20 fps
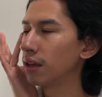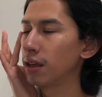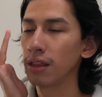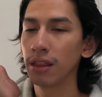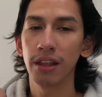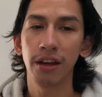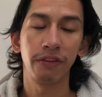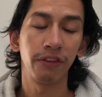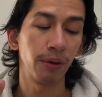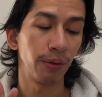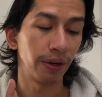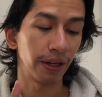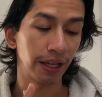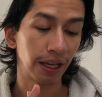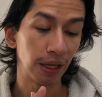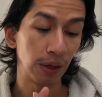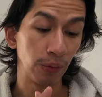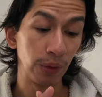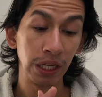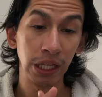And if you want to
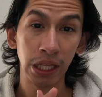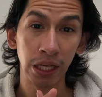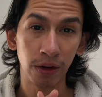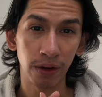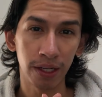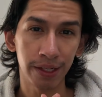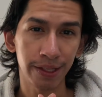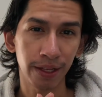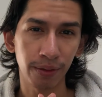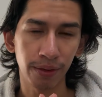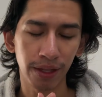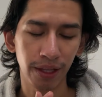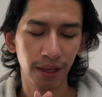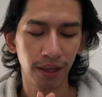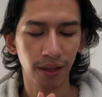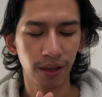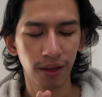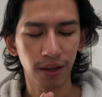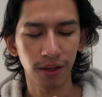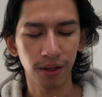get really crazy with it,
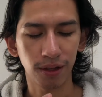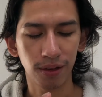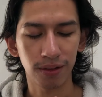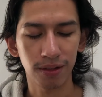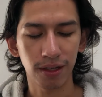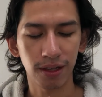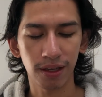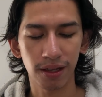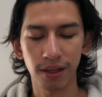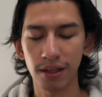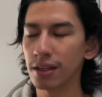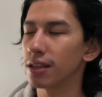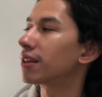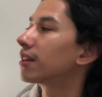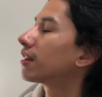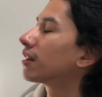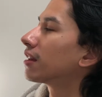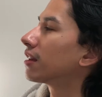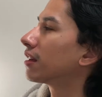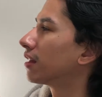you can use it
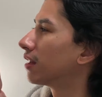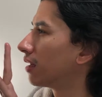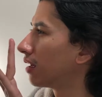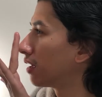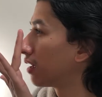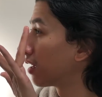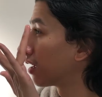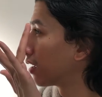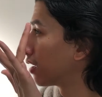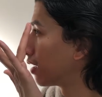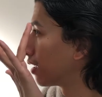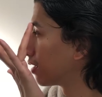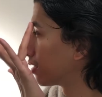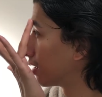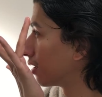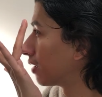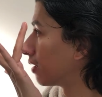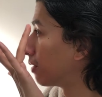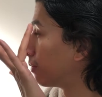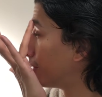with a
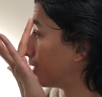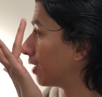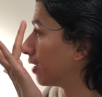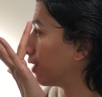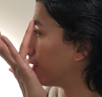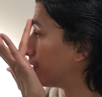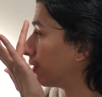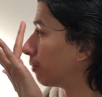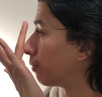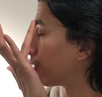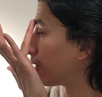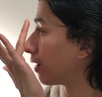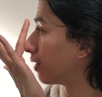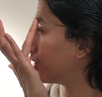little bit of a brow